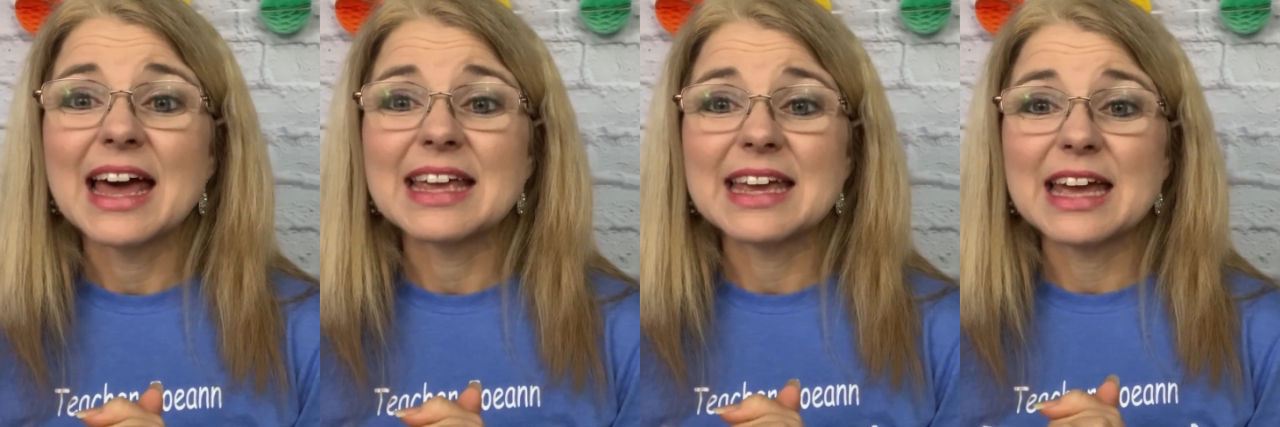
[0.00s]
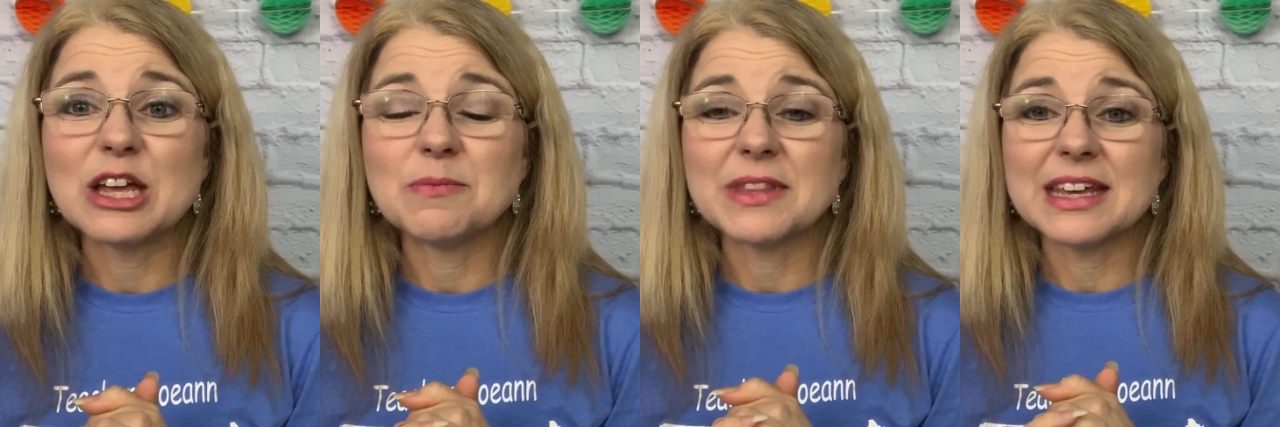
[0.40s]
a
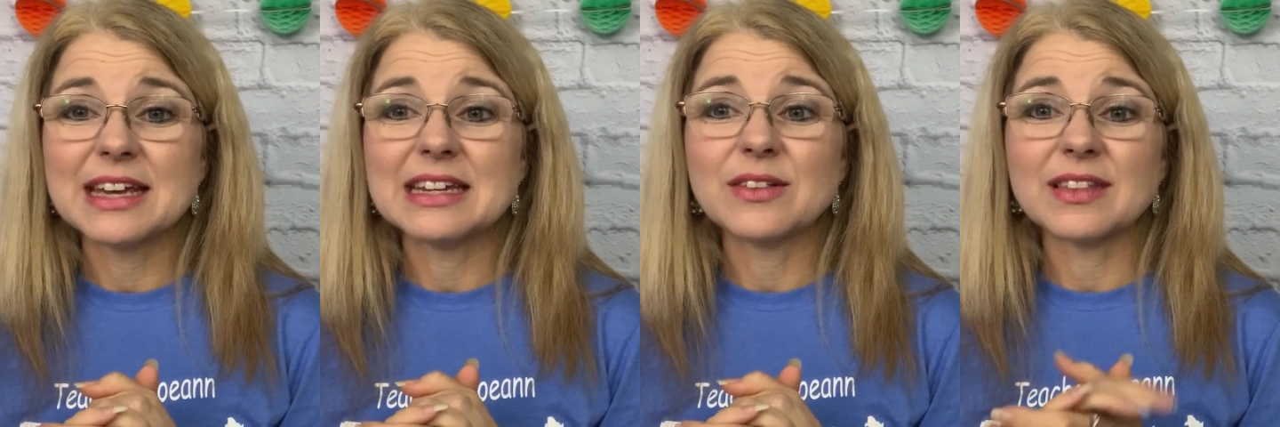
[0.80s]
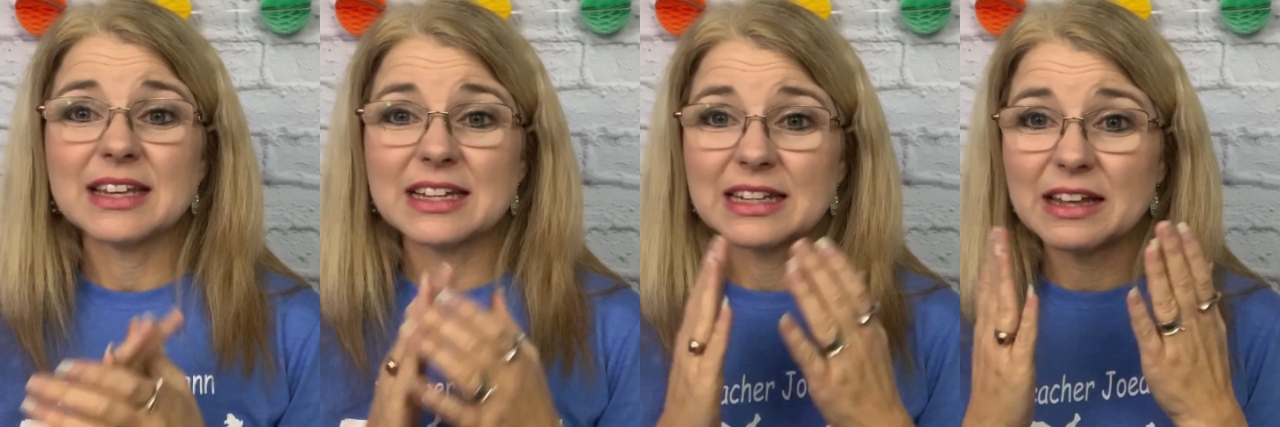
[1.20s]
game that is
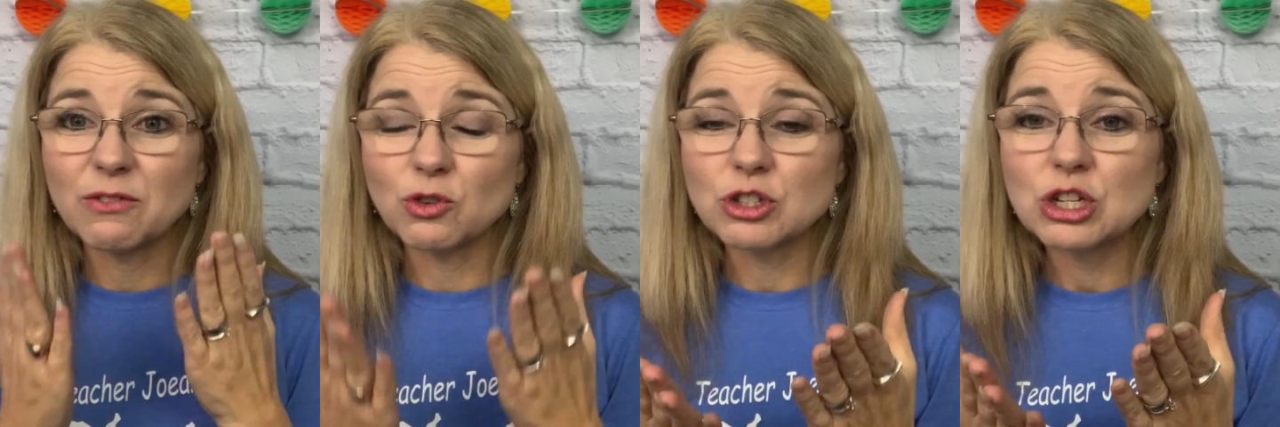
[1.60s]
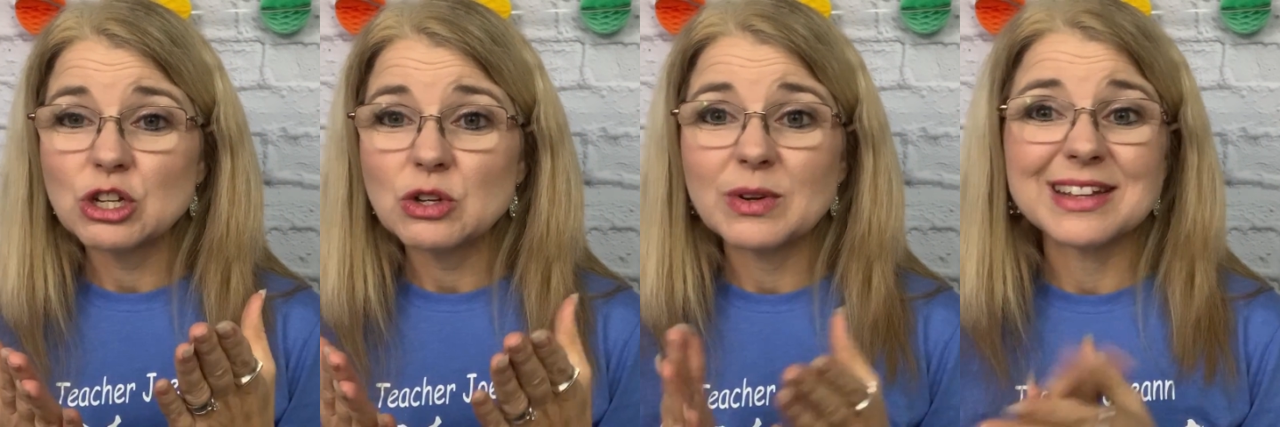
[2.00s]
in level 2,